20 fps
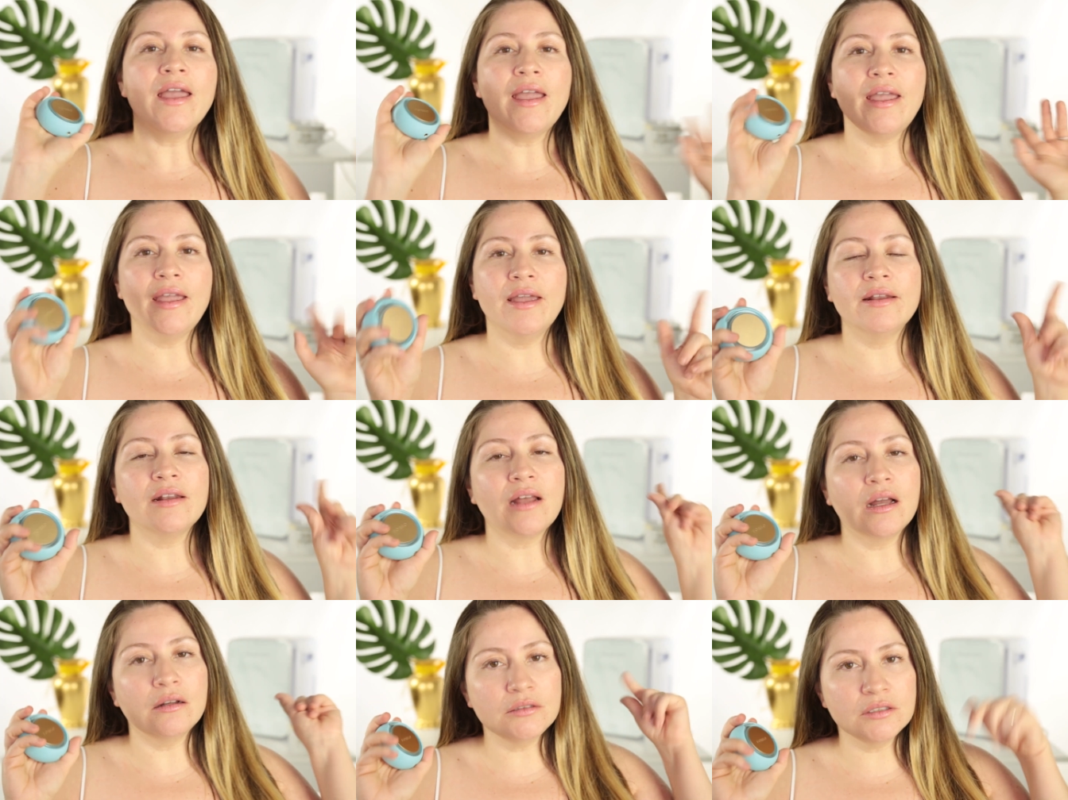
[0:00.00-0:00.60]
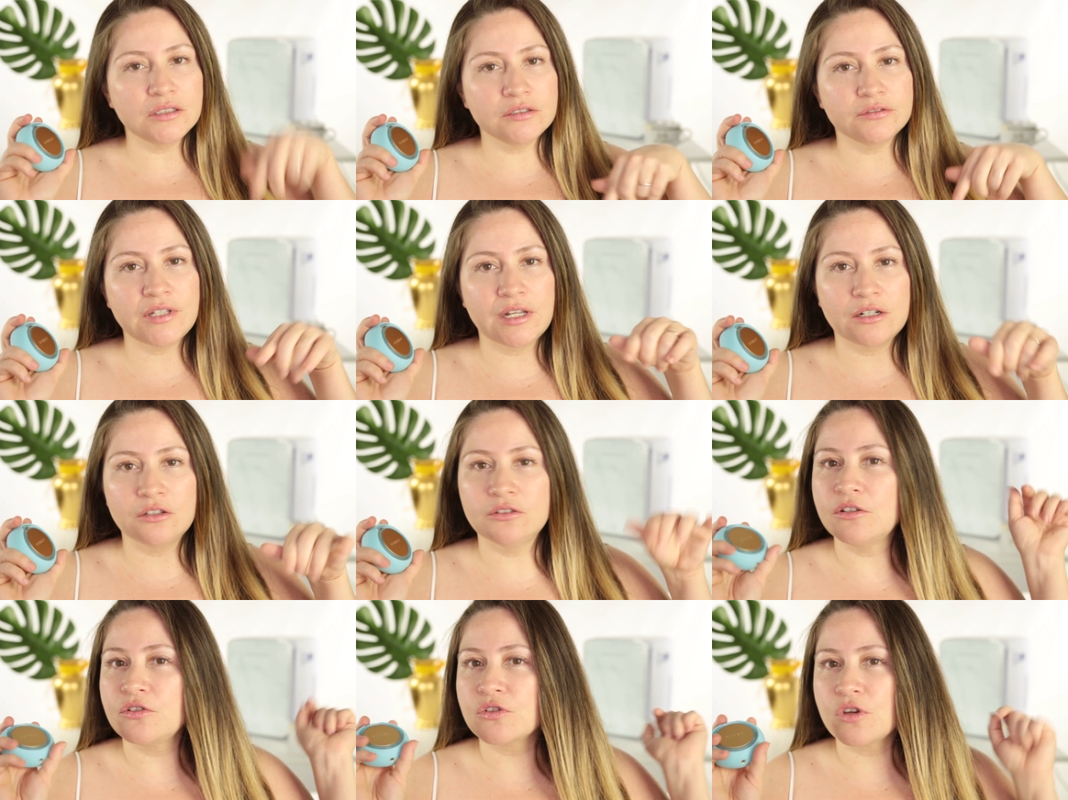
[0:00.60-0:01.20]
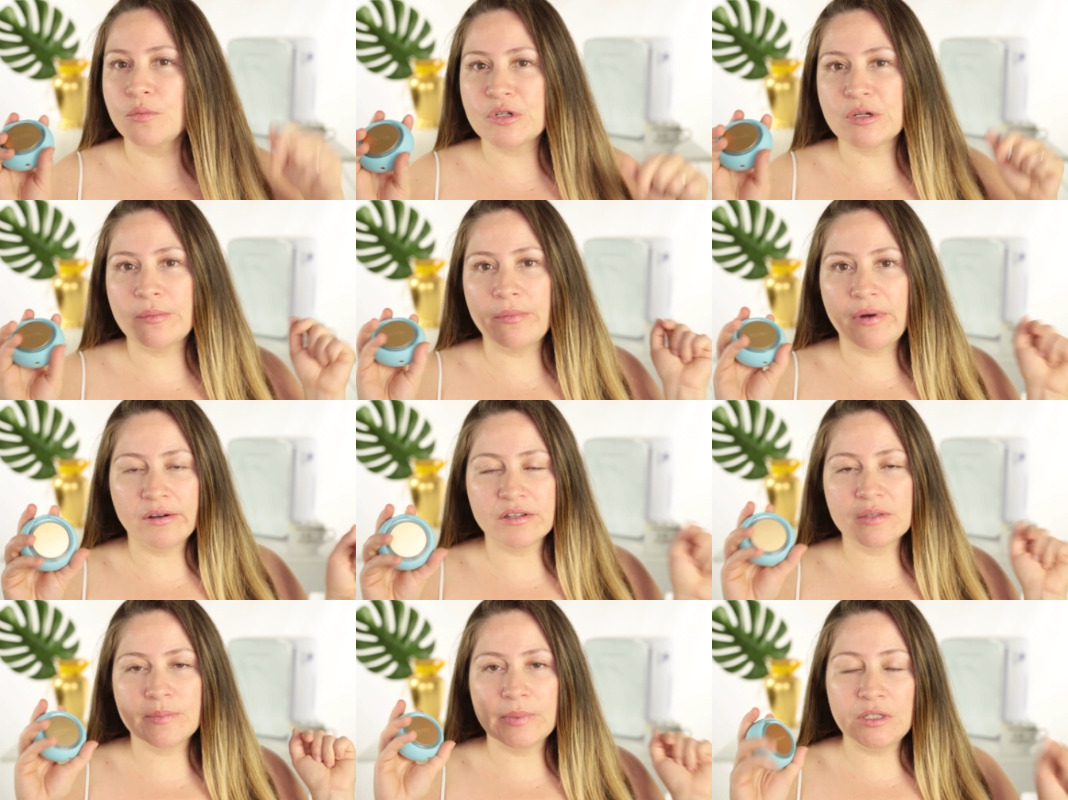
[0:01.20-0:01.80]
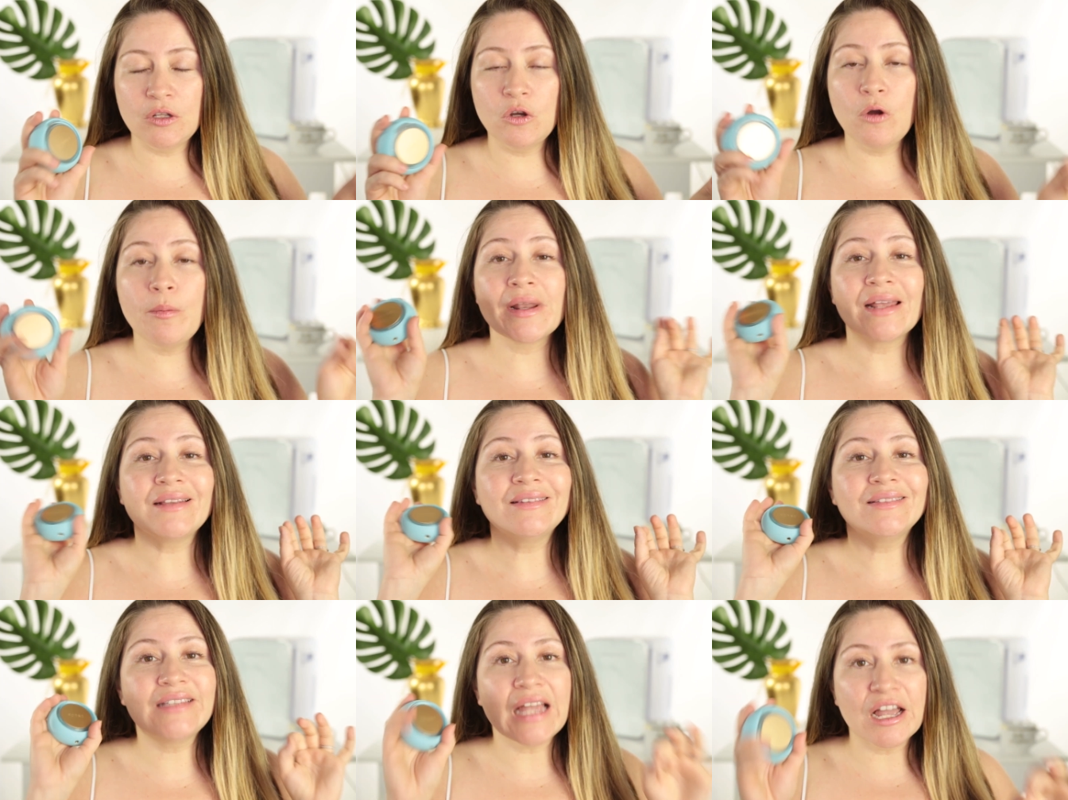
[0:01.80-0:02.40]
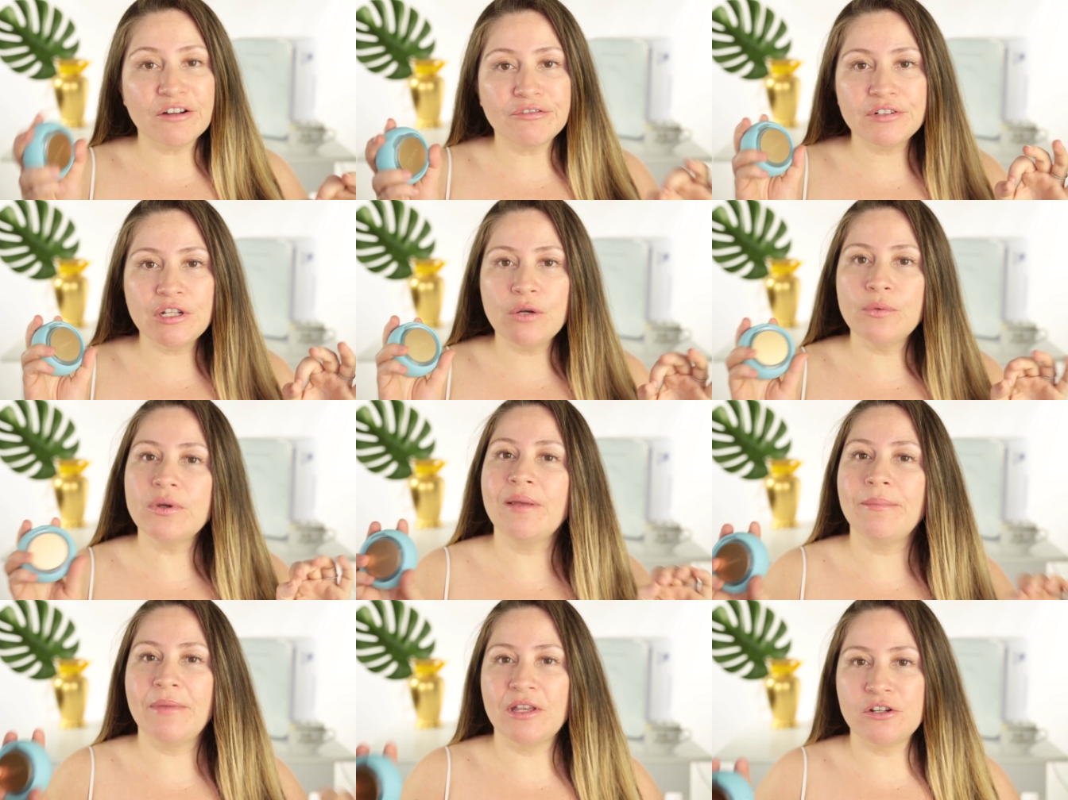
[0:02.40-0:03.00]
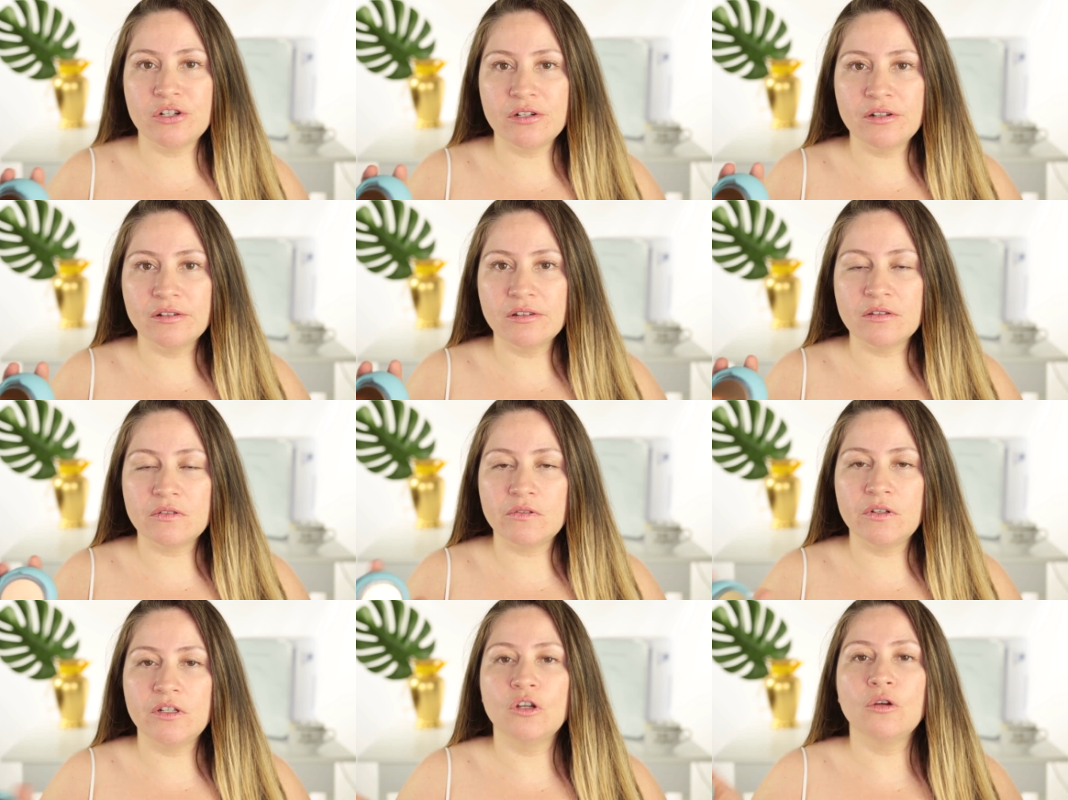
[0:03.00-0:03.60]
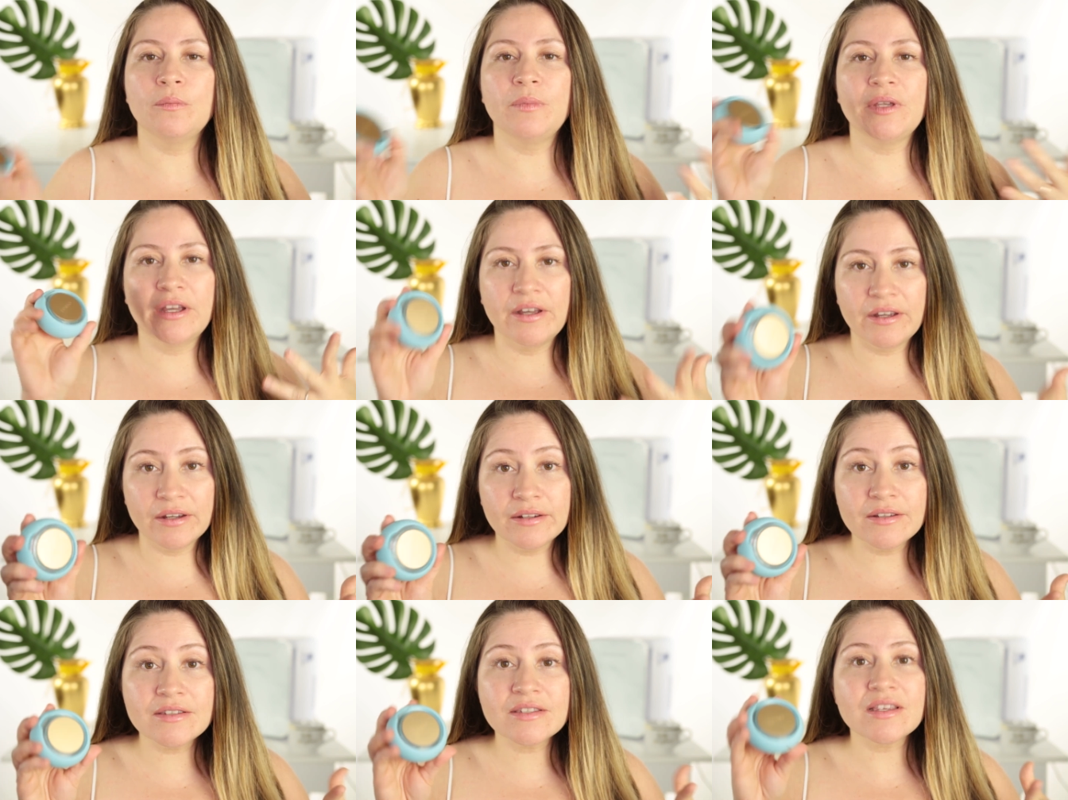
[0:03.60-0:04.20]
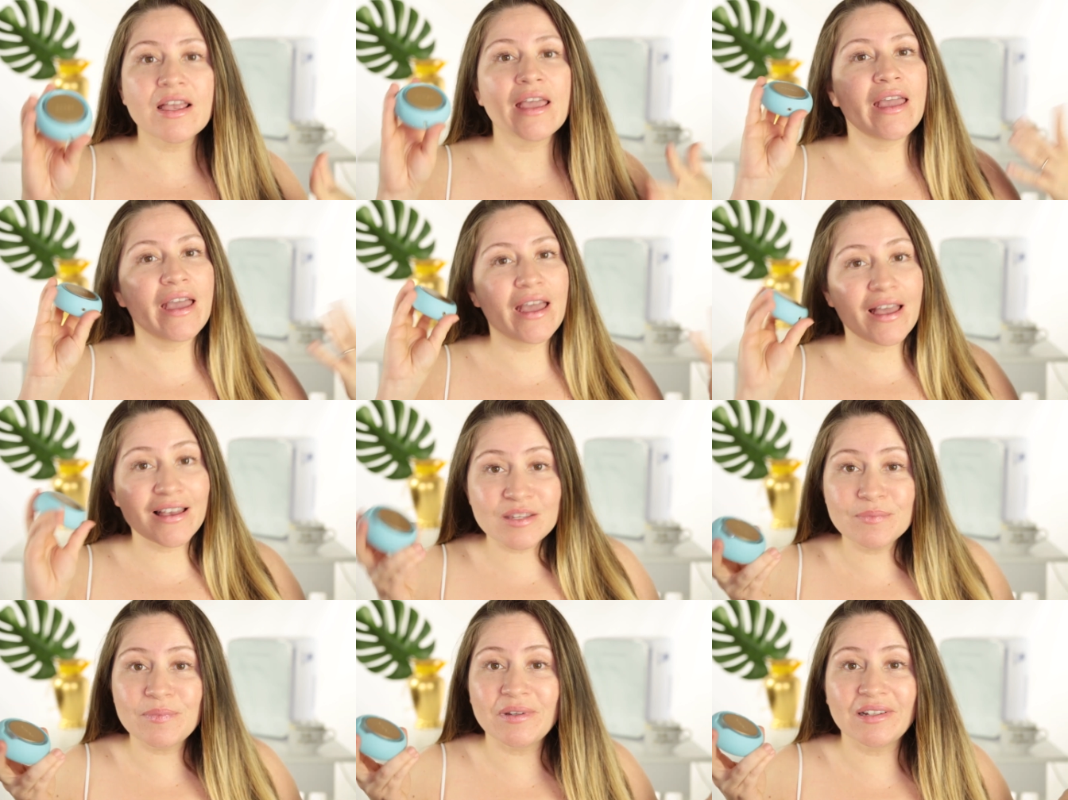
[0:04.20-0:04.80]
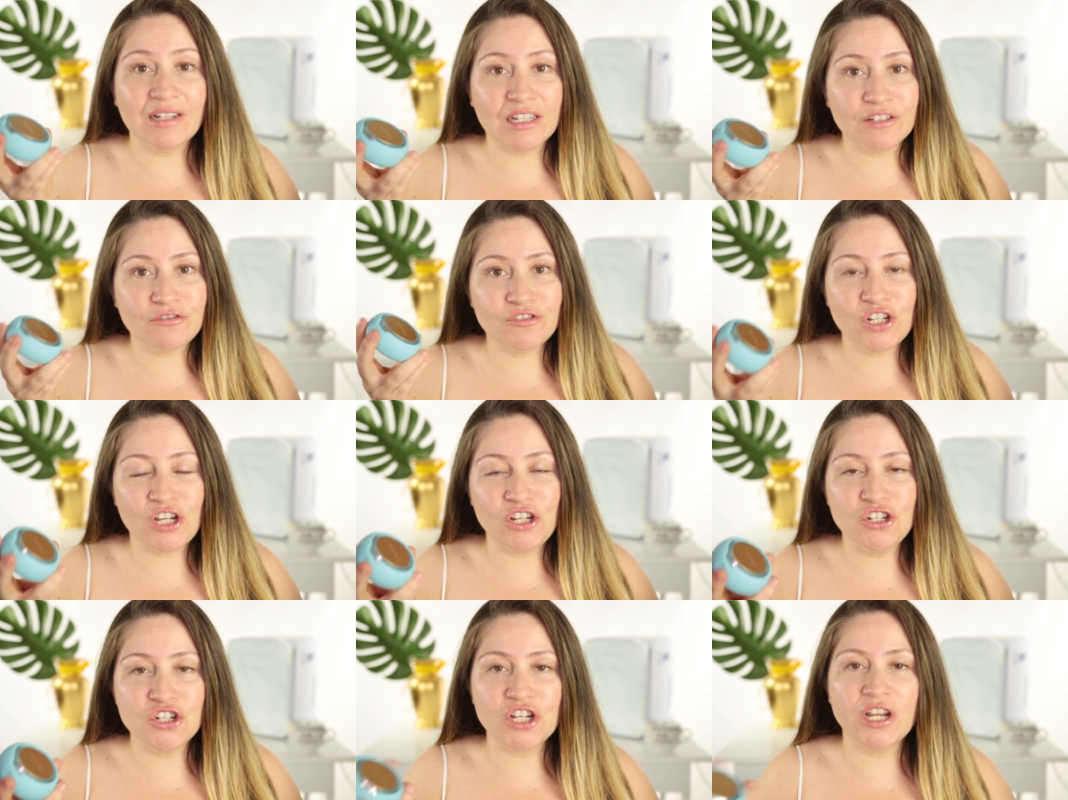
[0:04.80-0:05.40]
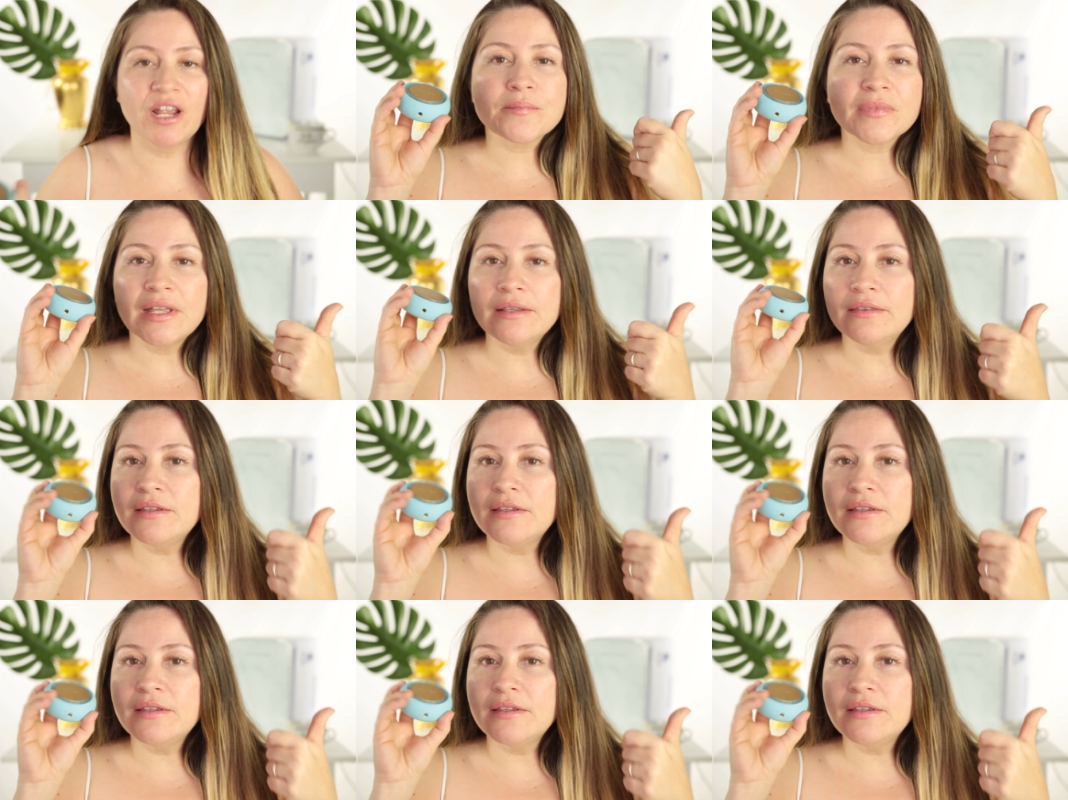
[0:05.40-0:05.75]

and I'll leave that on the description box below, but I definitely want to mention in this video because it has been life-changing.